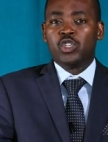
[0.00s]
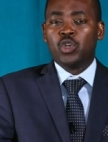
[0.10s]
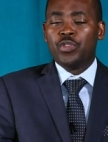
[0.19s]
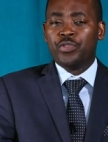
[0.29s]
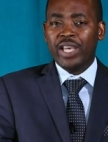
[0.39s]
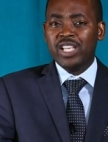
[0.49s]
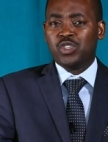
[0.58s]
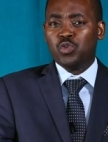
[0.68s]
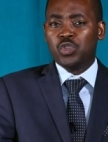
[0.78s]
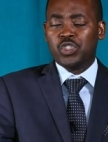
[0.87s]
So
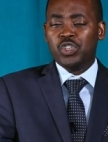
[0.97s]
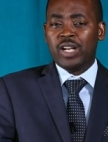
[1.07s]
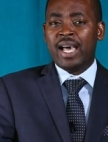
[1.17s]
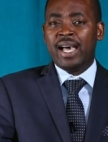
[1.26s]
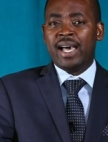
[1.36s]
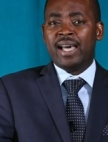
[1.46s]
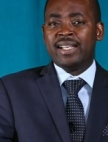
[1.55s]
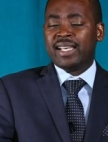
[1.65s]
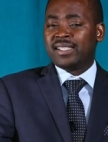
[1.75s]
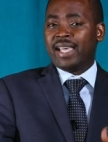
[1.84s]
this was not a,
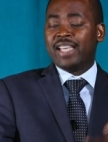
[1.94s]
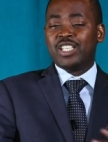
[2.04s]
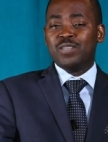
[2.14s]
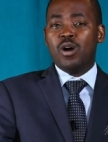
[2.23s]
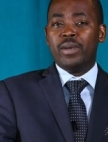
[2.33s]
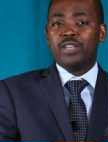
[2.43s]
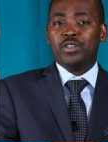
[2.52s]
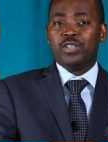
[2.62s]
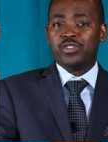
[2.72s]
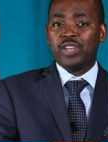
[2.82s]
an exciting moment
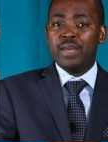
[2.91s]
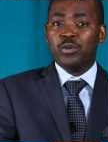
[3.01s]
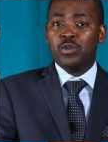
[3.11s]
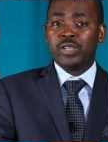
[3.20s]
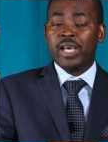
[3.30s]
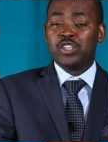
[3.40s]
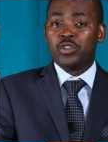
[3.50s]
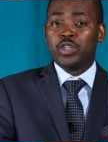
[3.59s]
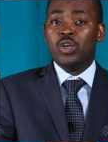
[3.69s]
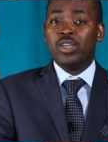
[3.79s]
for disciples, and
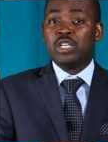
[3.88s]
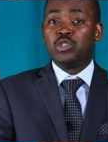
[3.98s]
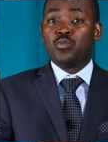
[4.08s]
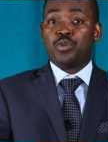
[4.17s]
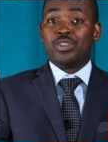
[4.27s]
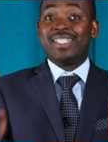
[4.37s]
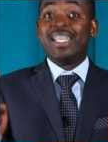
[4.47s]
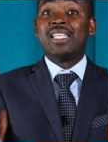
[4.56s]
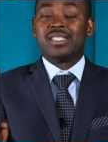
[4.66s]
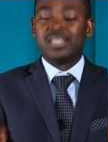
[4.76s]
so they wanted to
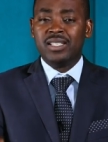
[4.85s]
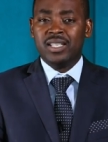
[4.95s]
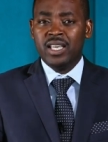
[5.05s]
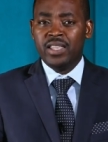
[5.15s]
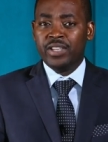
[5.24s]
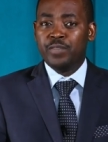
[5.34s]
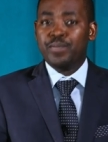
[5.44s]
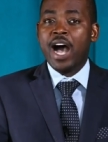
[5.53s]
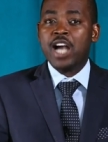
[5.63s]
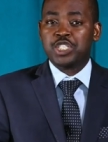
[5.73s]
protest the
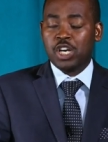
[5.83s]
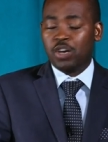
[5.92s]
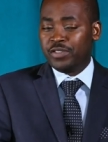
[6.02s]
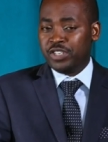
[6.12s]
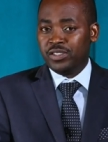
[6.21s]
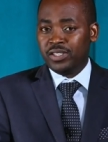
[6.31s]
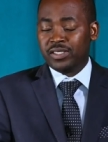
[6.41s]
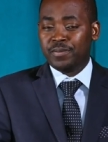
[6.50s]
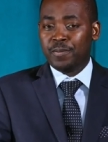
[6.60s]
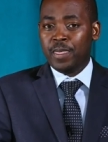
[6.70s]
departure of
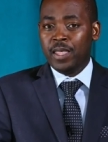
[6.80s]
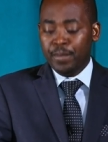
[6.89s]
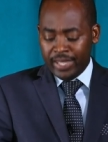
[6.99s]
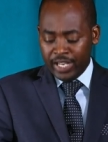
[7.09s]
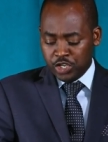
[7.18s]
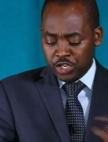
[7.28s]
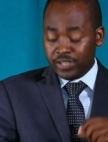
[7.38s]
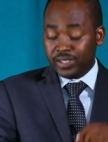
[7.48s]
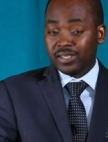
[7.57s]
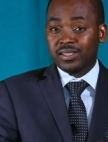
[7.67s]
Jesus. But then
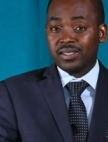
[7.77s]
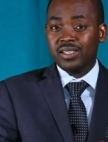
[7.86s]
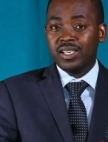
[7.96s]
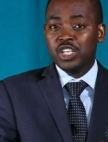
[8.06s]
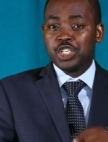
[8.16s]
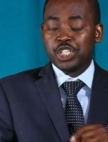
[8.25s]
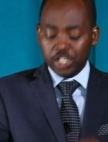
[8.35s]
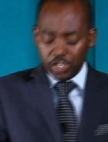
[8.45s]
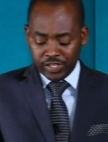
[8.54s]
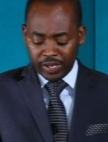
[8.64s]
Jesus
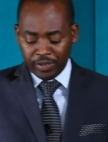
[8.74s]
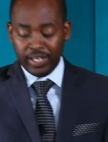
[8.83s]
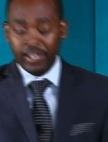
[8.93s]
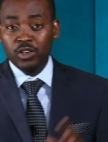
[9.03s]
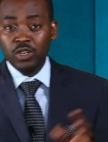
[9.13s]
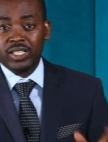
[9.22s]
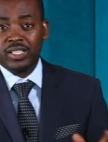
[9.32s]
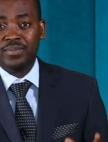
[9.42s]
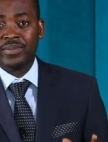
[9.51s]
cheers them here. Look,